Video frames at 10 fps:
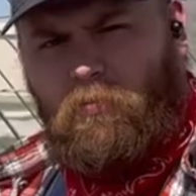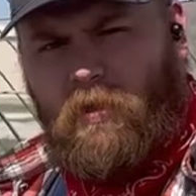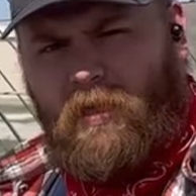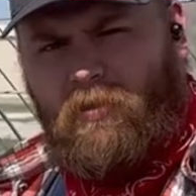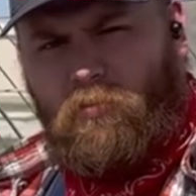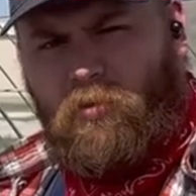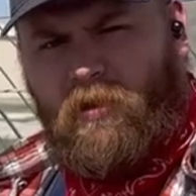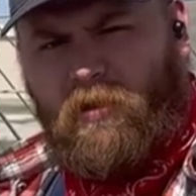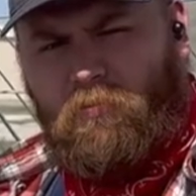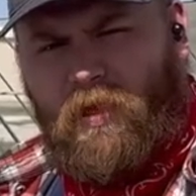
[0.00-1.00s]
being the
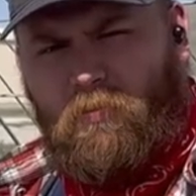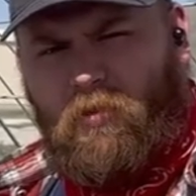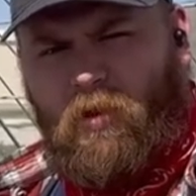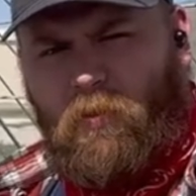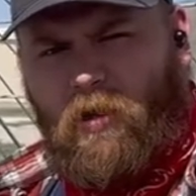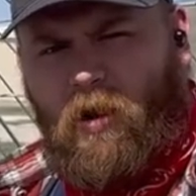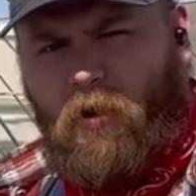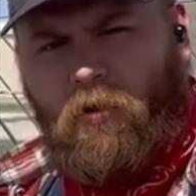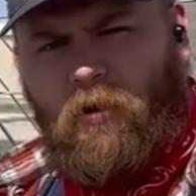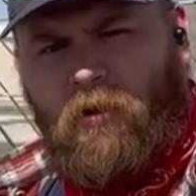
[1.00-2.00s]
brilliant people that we
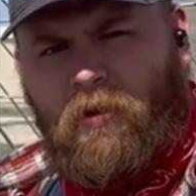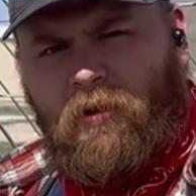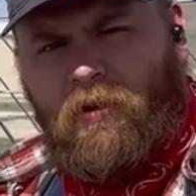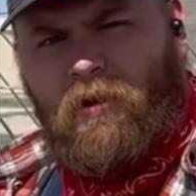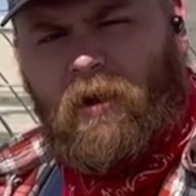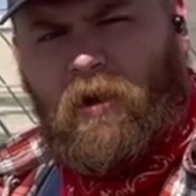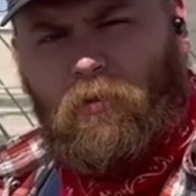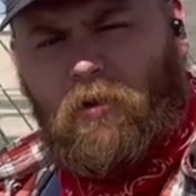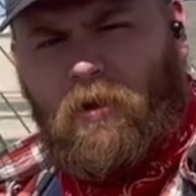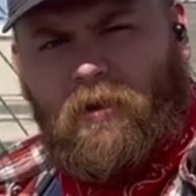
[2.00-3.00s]
are, uh,
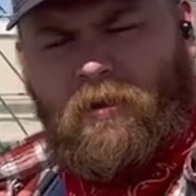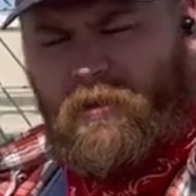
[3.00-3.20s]
when